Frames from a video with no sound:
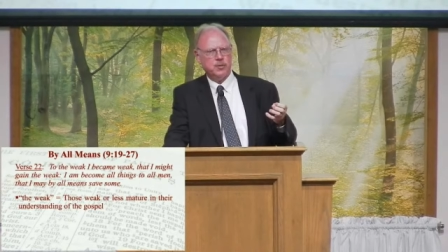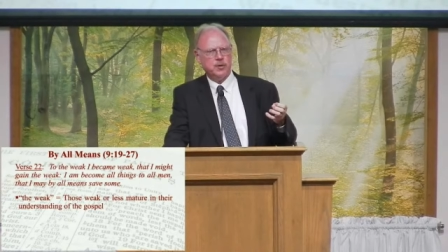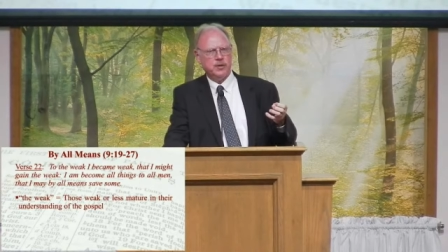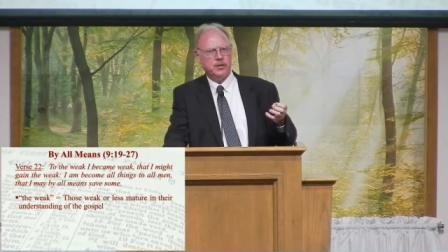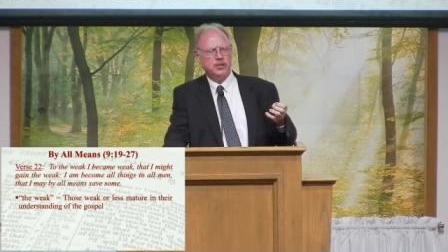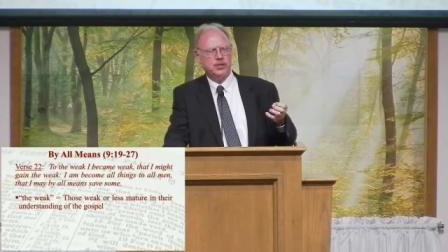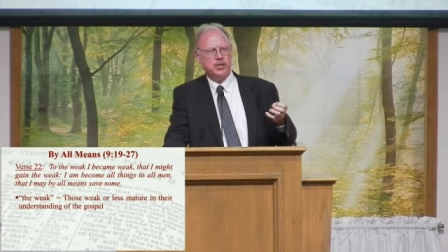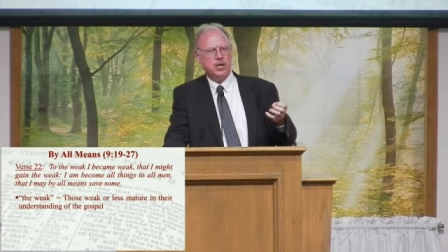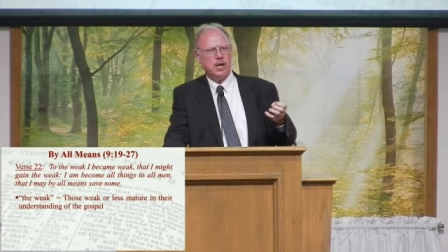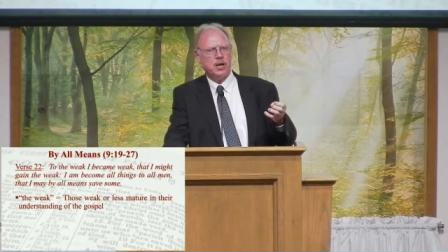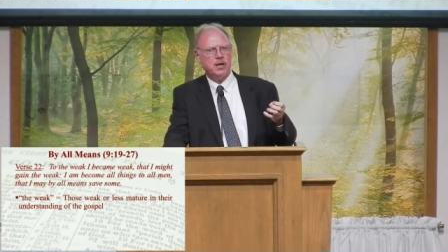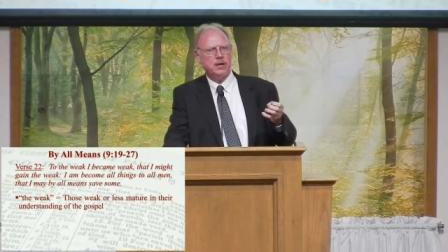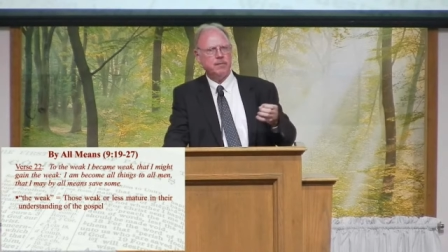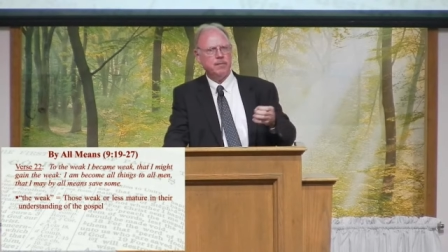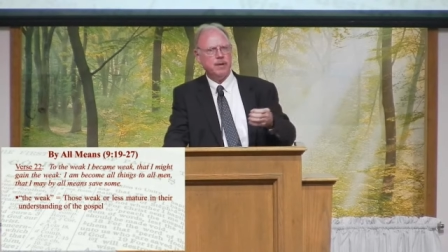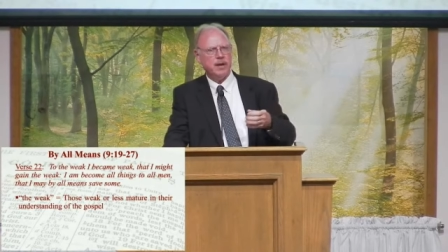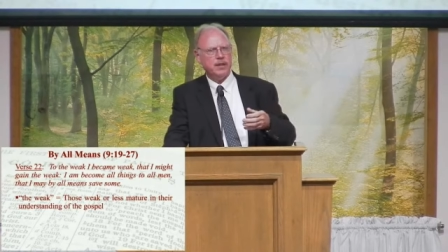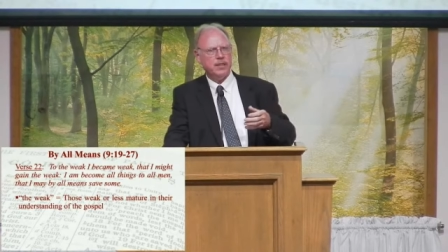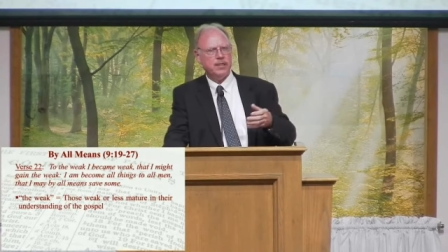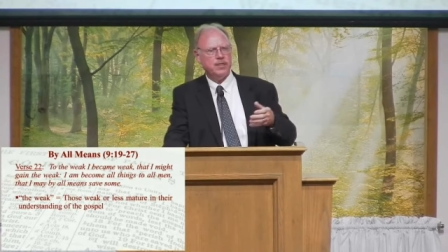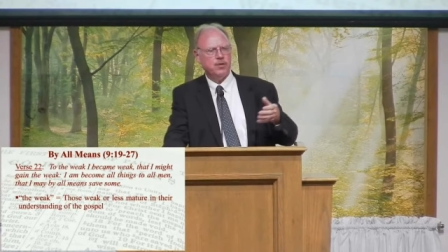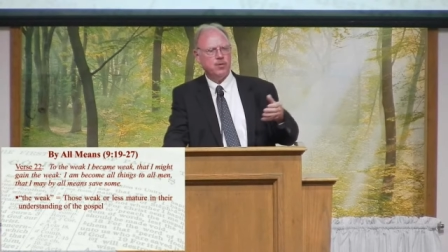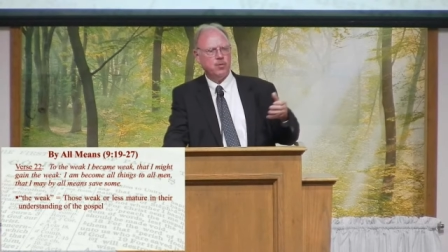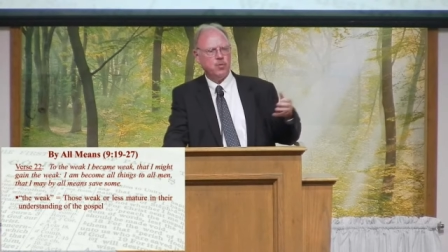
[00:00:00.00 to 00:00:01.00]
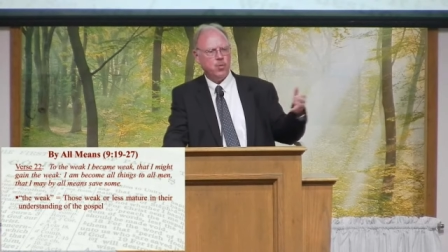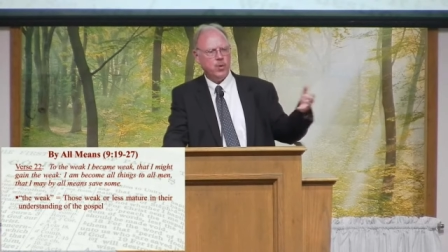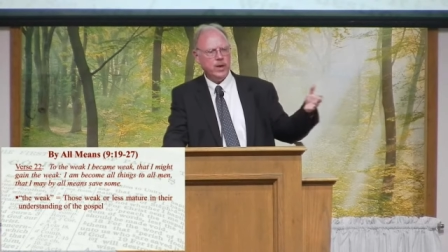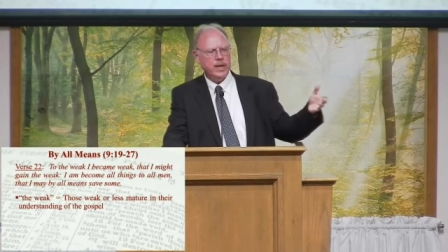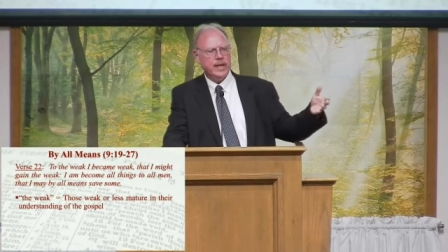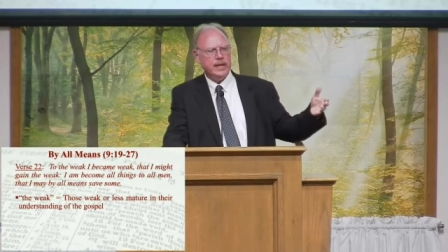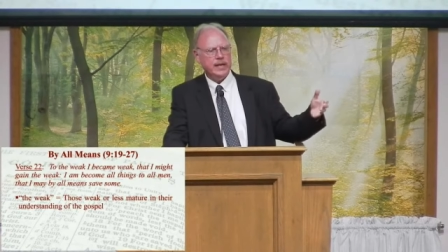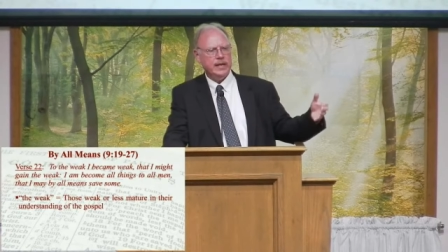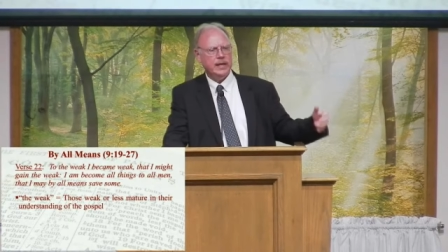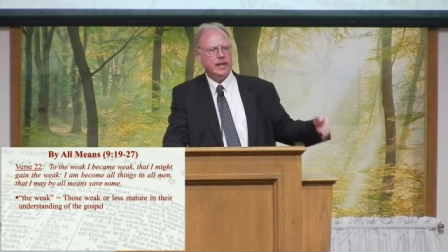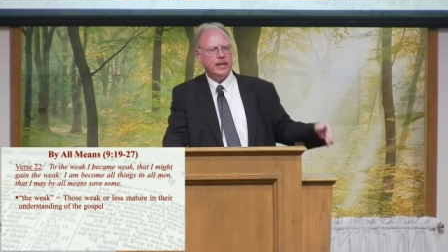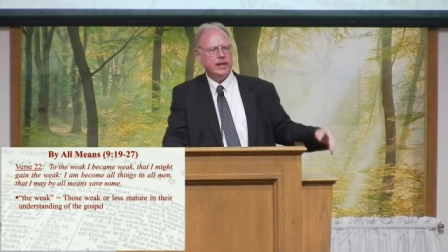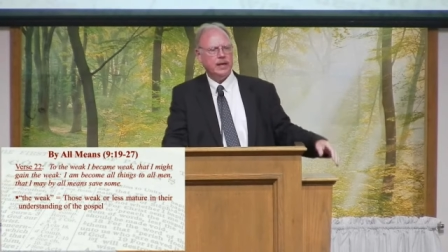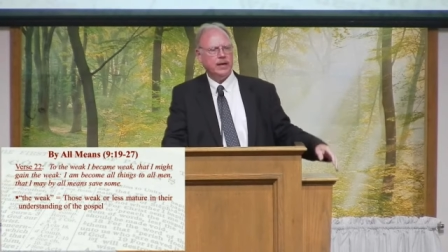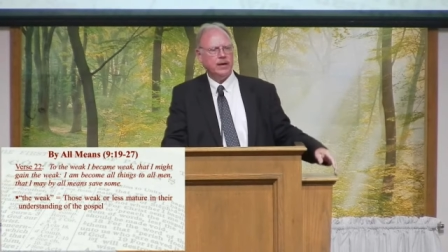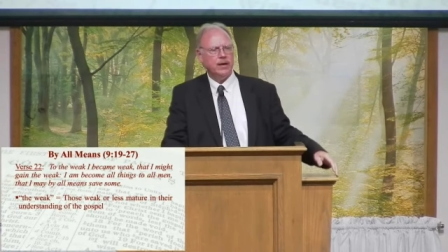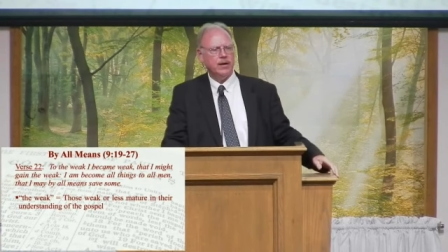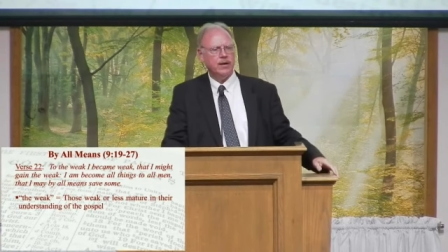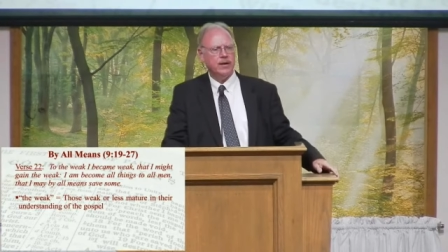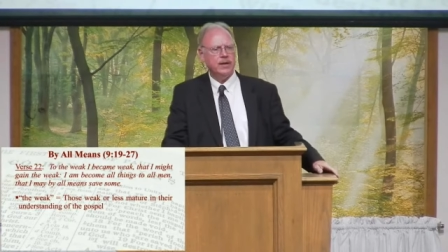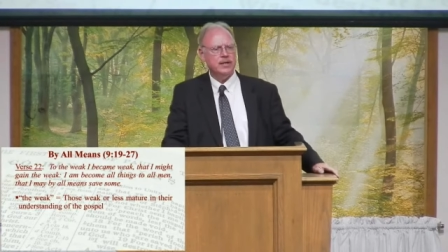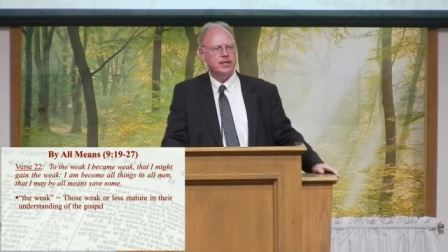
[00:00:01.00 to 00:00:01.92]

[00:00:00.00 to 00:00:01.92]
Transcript: When he's talking about the weak here,